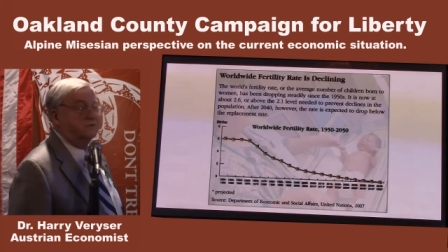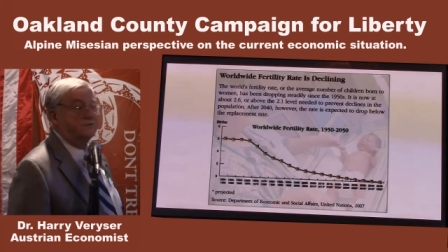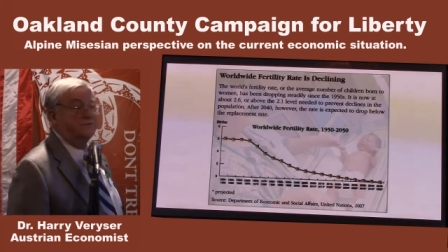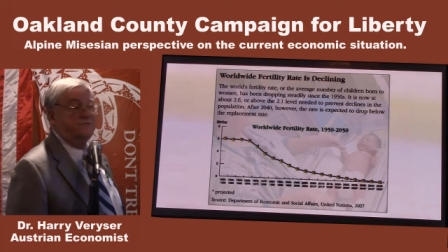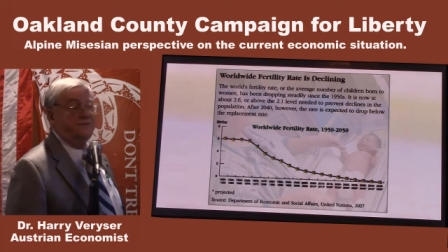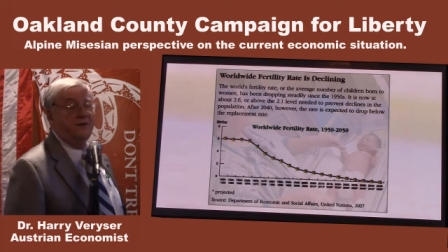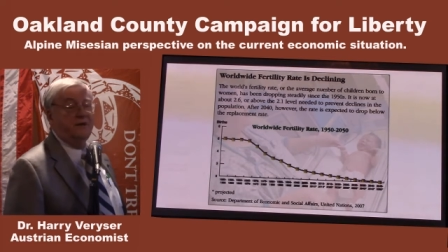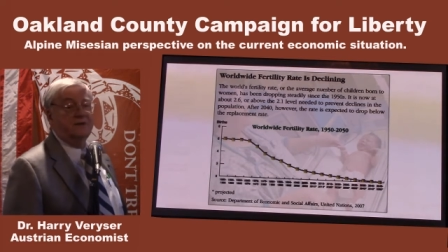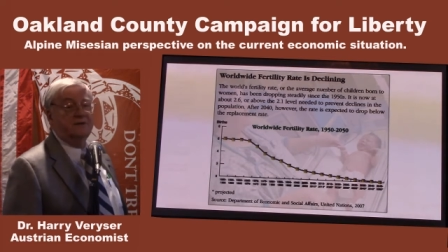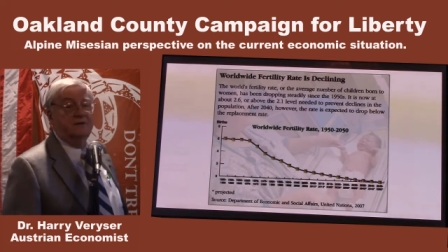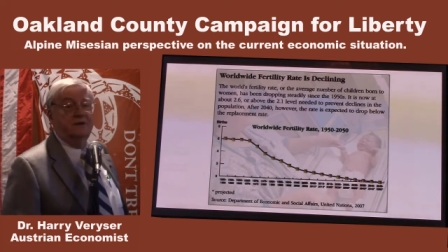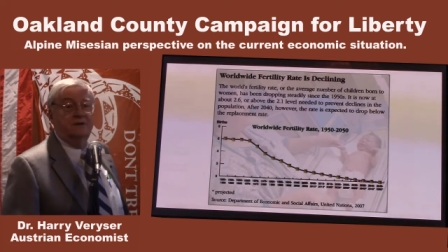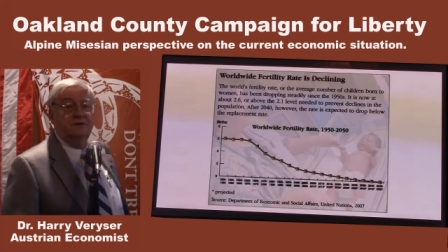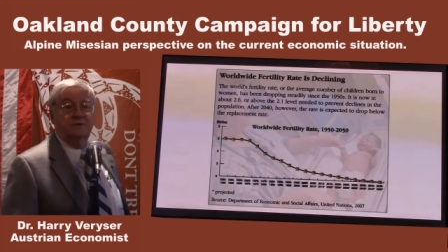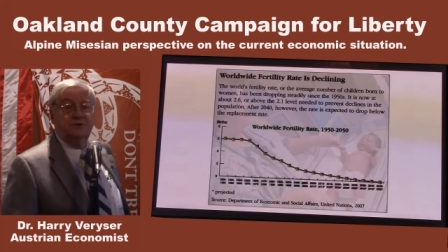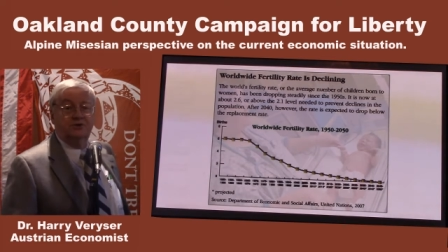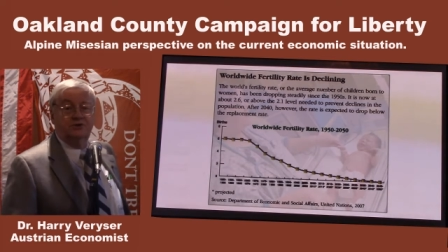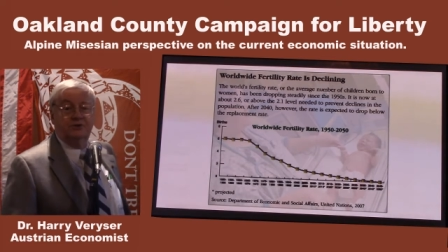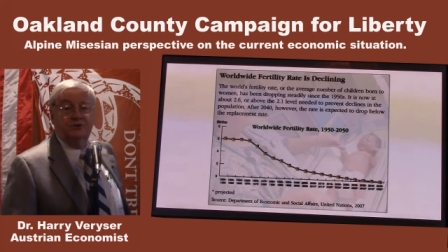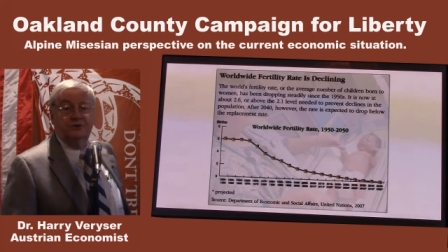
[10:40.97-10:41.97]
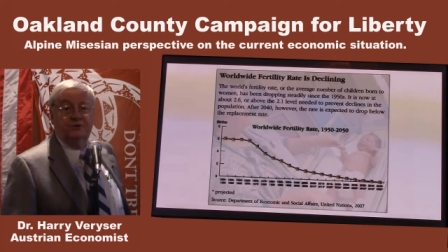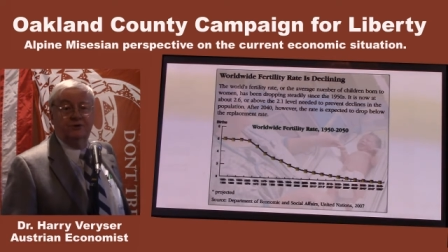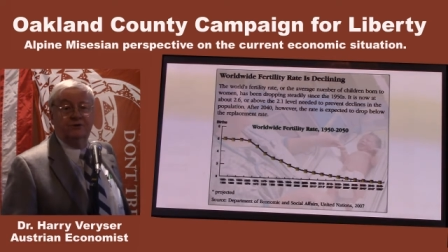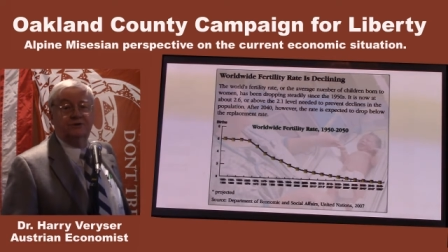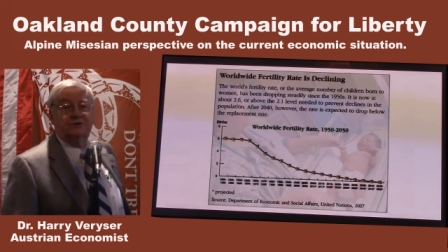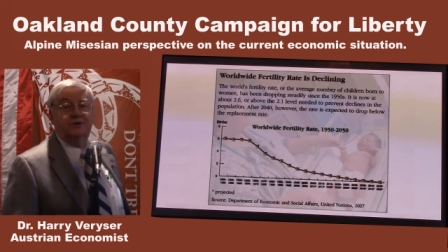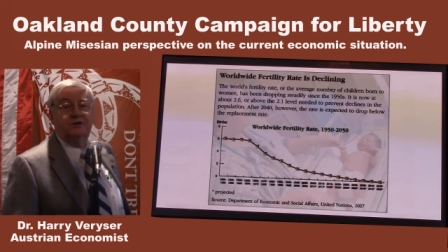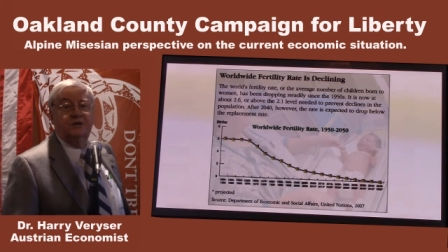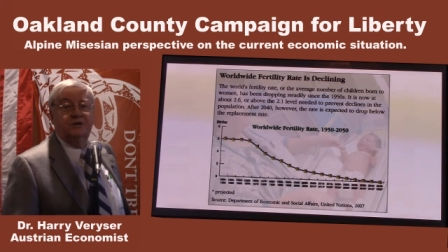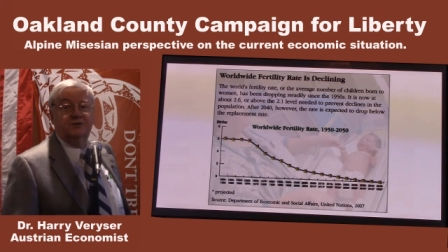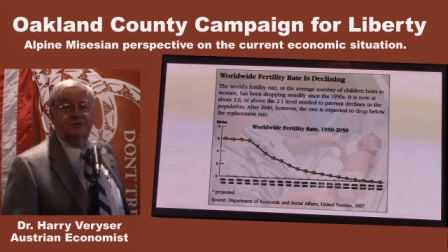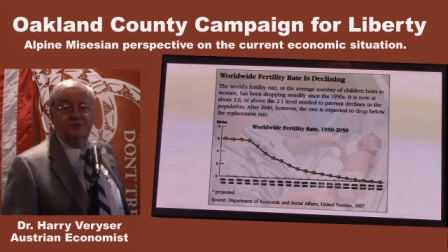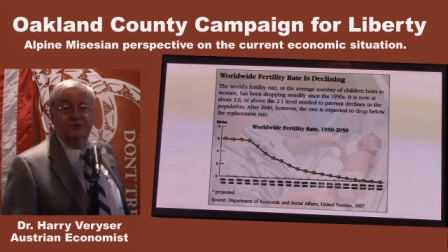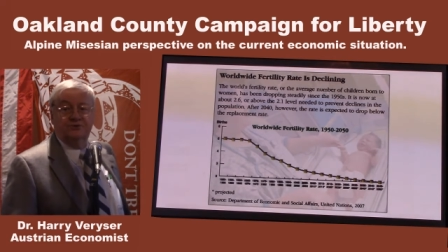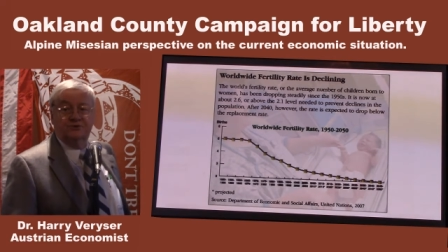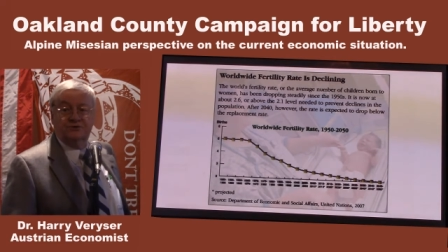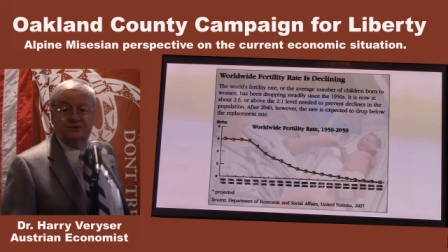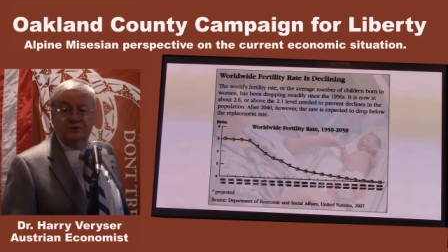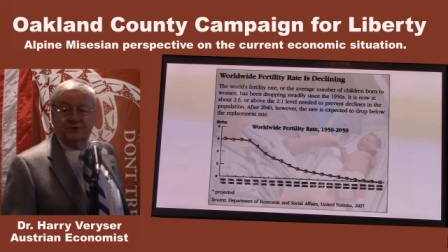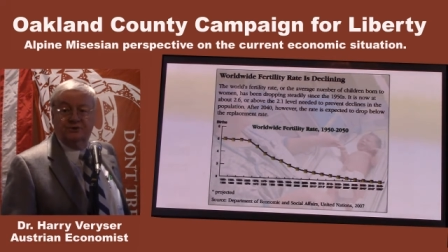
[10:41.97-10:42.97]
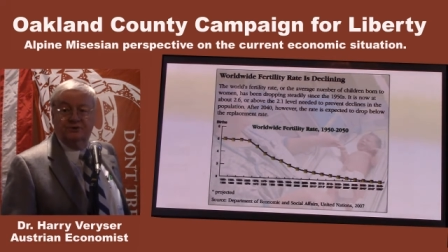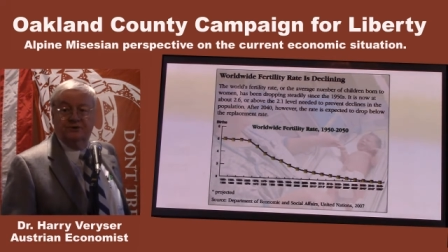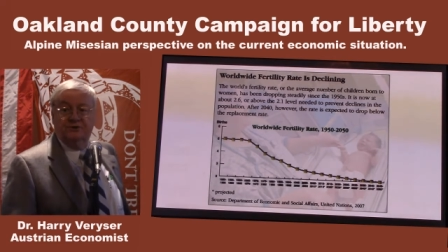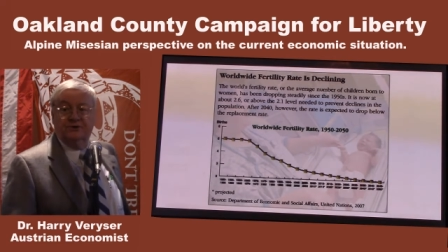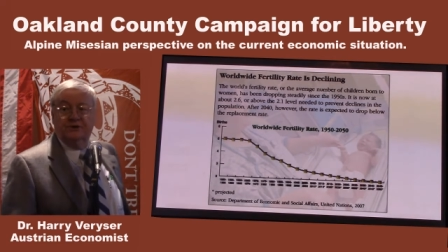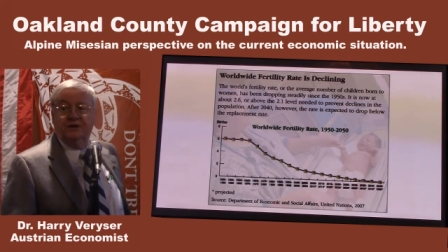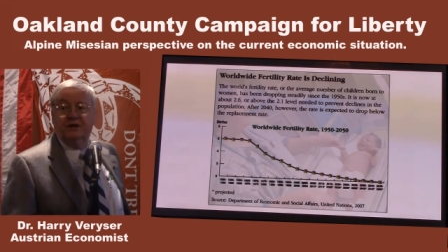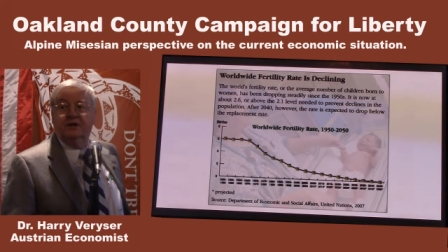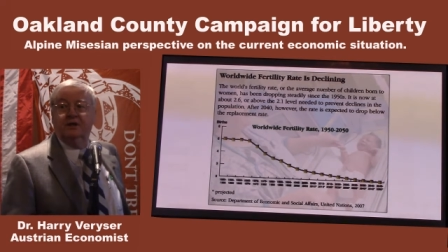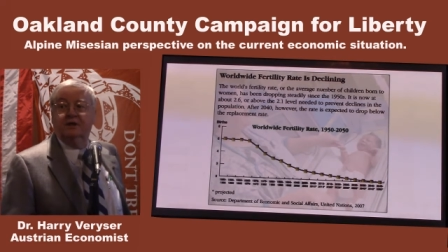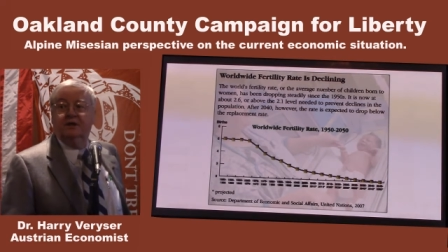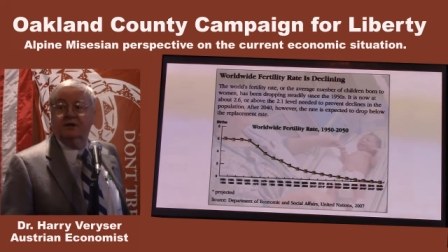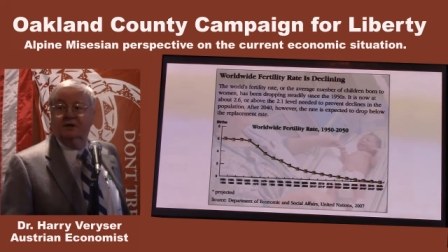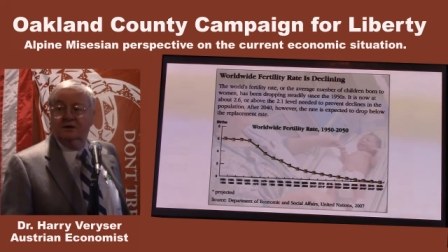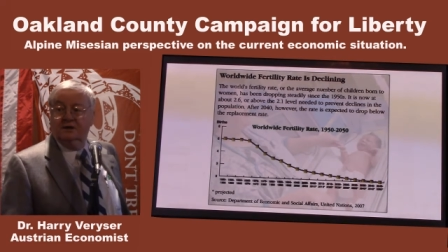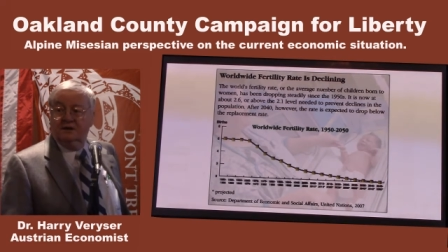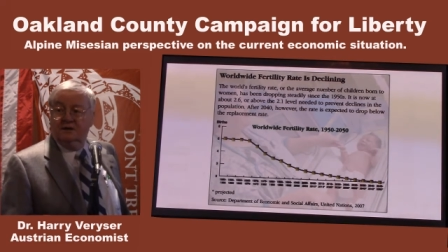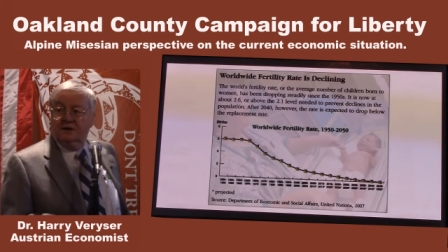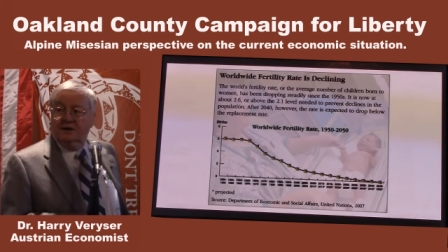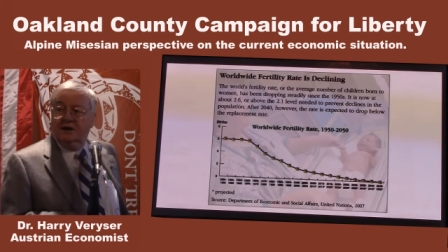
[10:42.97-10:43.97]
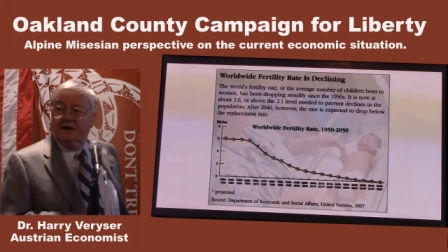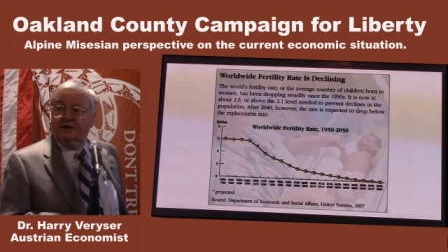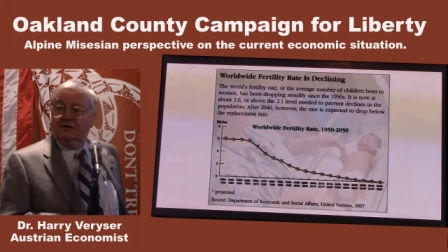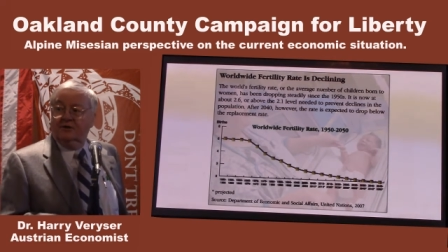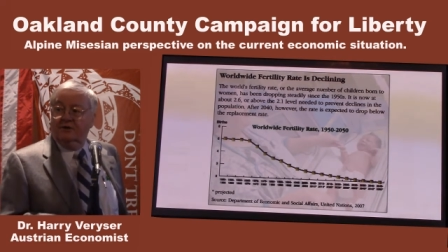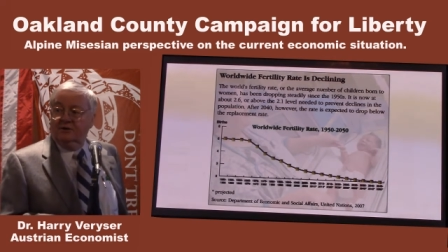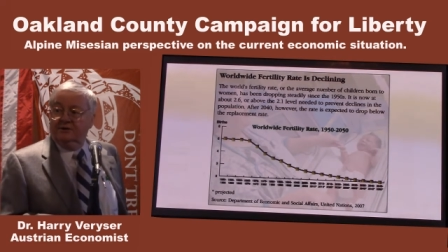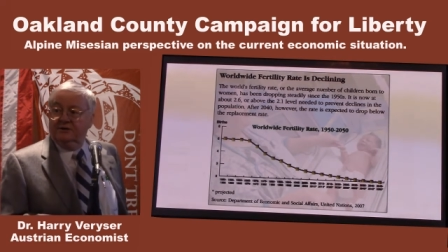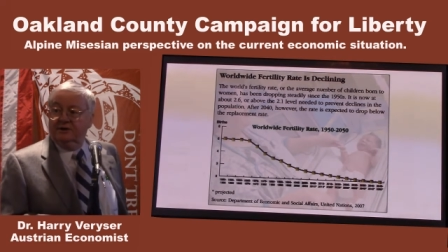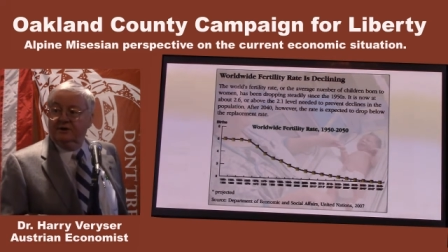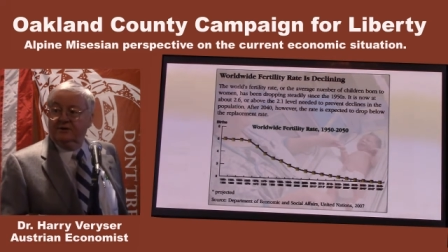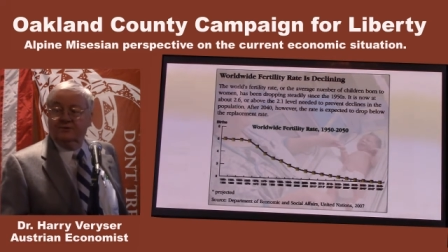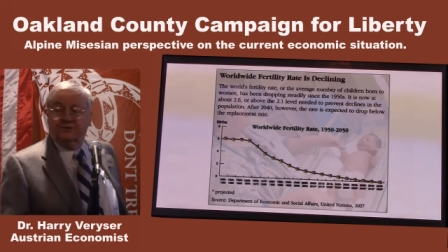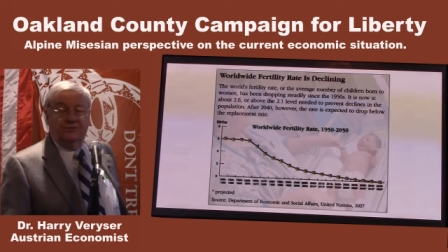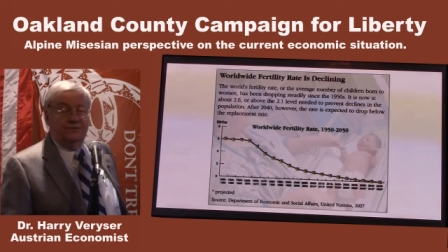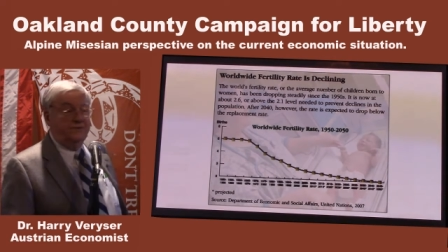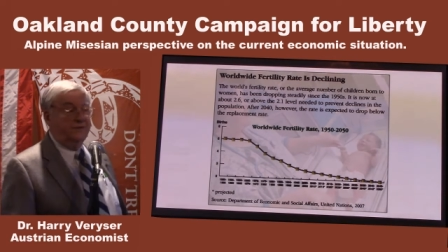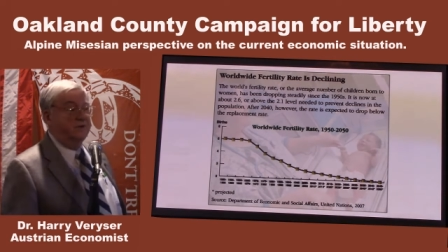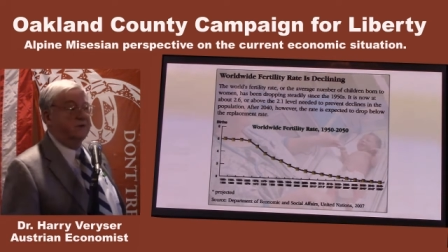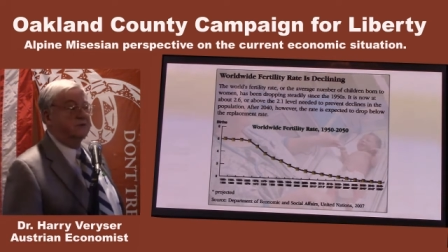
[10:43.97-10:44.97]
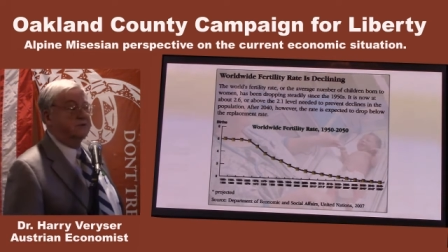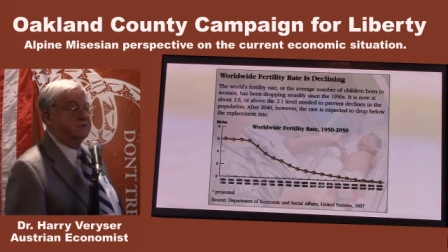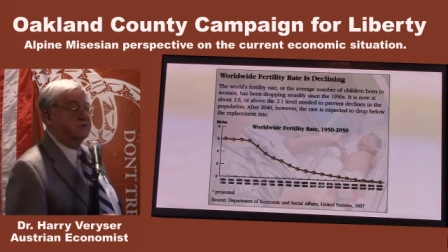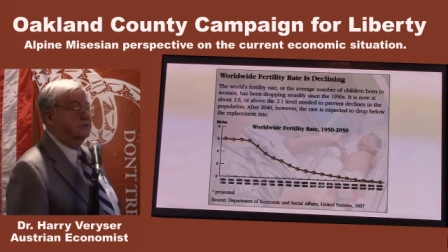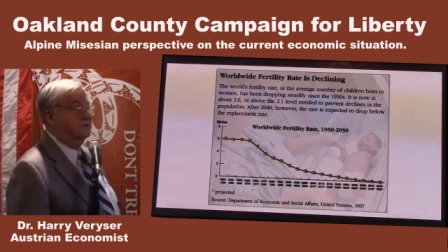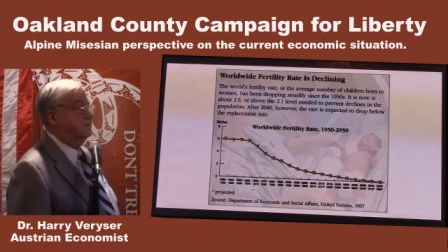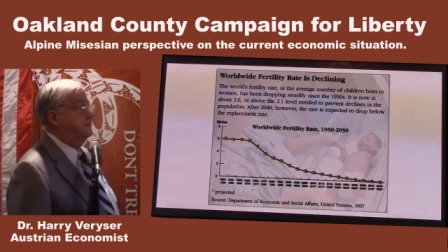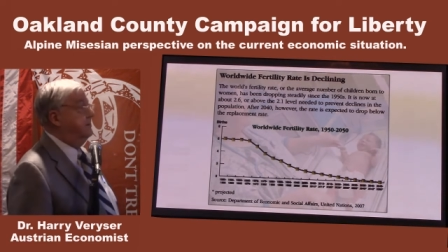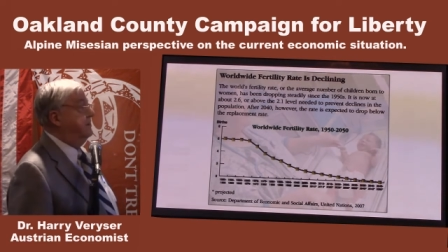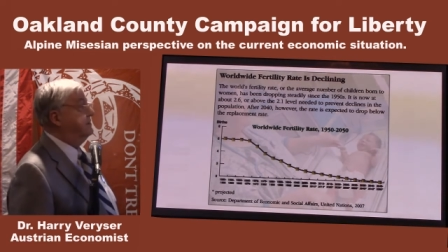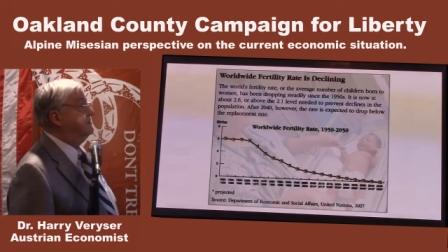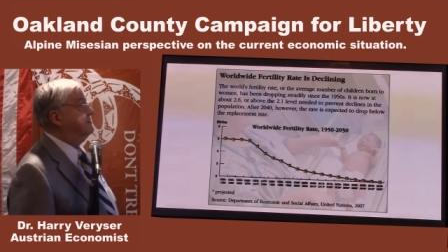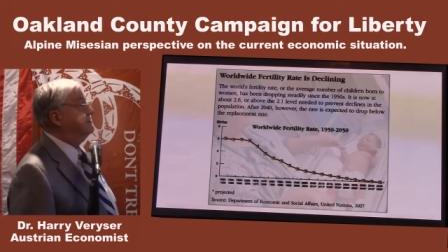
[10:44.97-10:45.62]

effect on insurance, on Social Security, on all the other things. Next